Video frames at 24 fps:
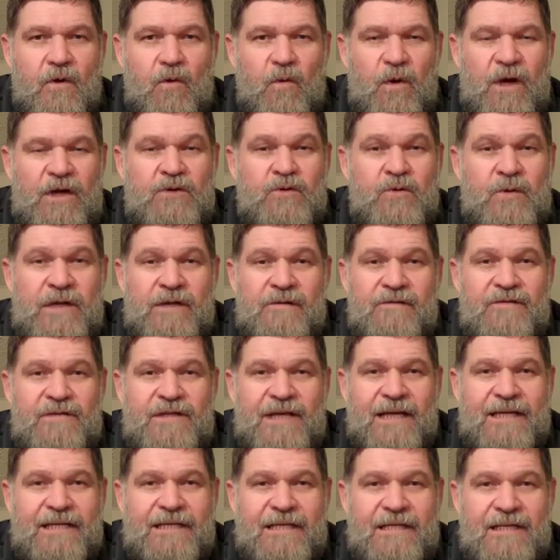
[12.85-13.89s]
What we have
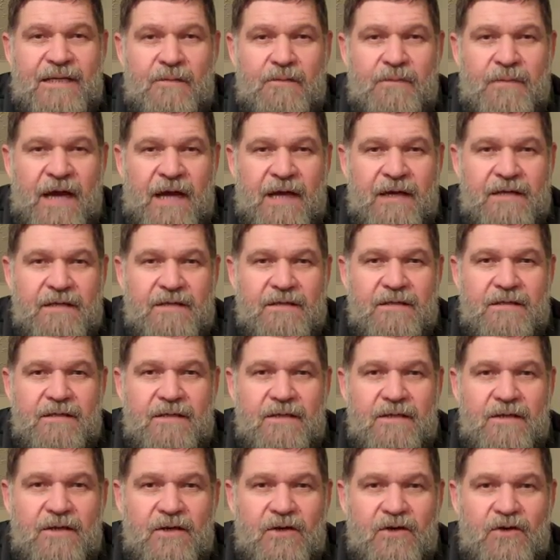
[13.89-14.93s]
done in the past,
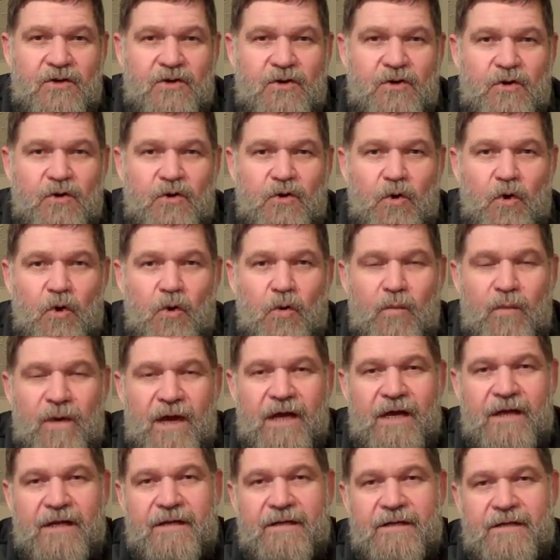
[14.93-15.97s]
good or
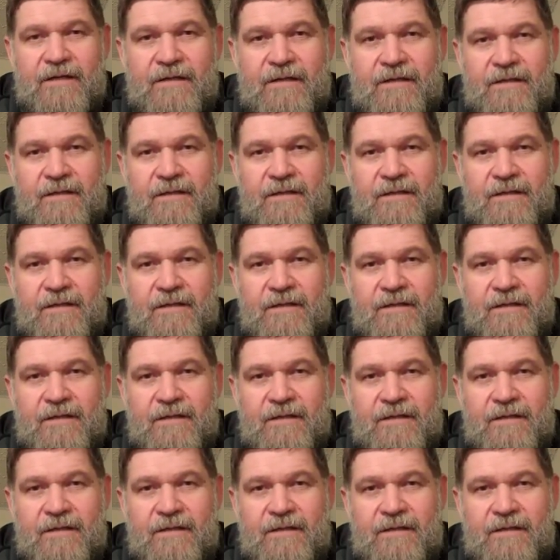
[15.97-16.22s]
bad,